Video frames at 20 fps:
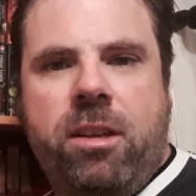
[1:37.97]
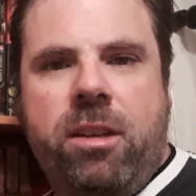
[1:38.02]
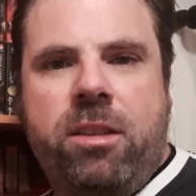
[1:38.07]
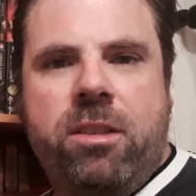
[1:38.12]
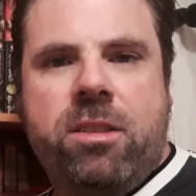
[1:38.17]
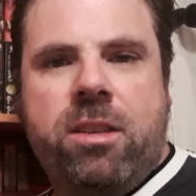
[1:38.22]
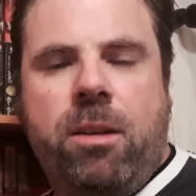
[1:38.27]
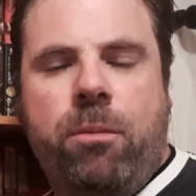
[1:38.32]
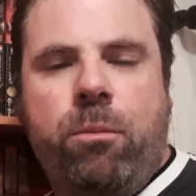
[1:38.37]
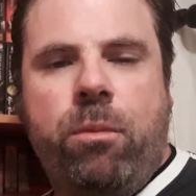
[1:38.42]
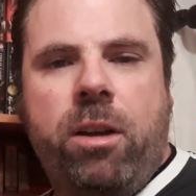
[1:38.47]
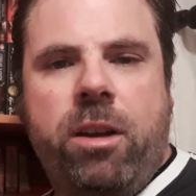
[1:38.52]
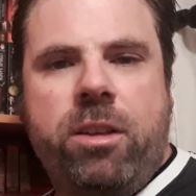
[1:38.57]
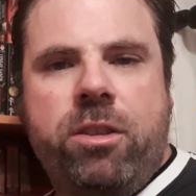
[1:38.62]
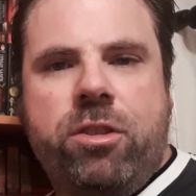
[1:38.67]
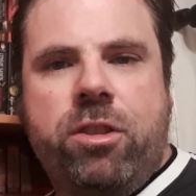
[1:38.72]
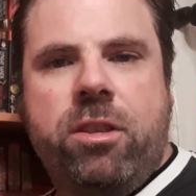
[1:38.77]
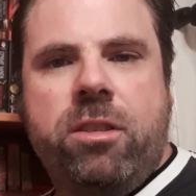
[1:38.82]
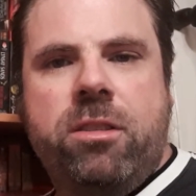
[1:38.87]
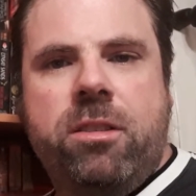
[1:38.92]
in some
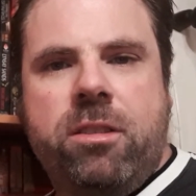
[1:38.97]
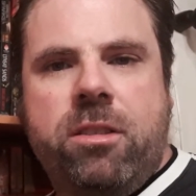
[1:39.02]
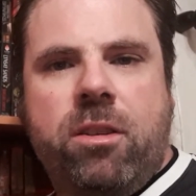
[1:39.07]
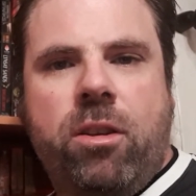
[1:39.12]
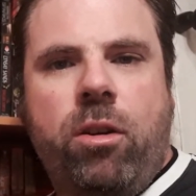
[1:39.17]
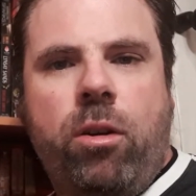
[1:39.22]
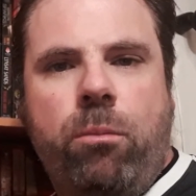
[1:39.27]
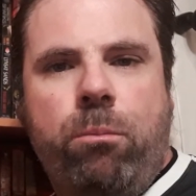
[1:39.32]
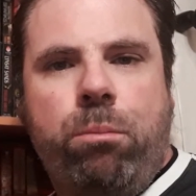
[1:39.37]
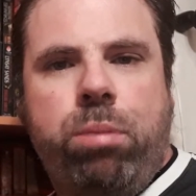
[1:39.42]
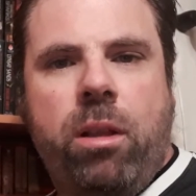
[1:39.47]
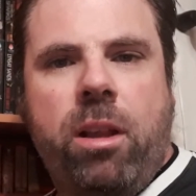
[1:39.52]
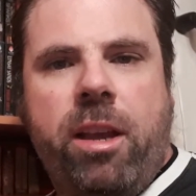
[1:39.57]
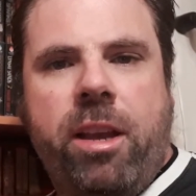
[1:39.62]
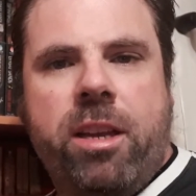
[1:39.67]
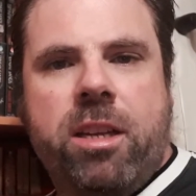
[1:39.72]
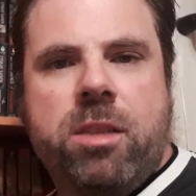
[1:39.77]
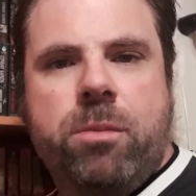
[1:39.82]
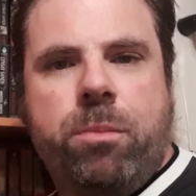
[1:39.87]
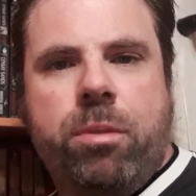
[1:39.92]
ways, just as
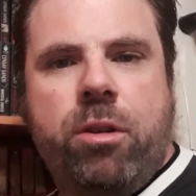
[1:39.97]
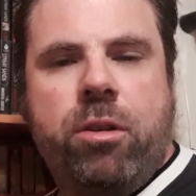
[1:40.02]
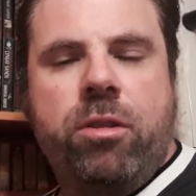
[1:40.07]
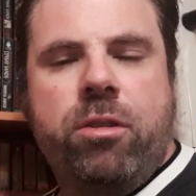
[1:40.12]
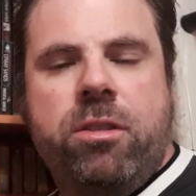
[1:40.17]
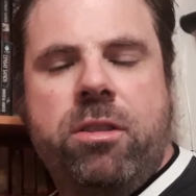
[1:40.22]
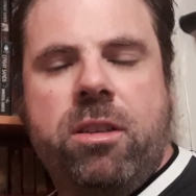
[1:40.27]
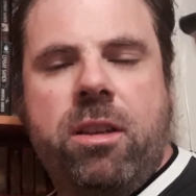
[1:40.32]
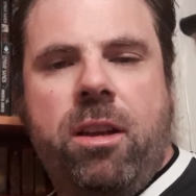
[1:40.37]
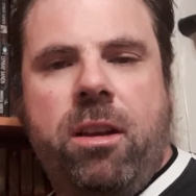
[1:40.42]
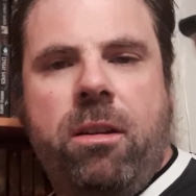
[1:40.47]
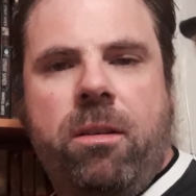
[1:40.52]
complex because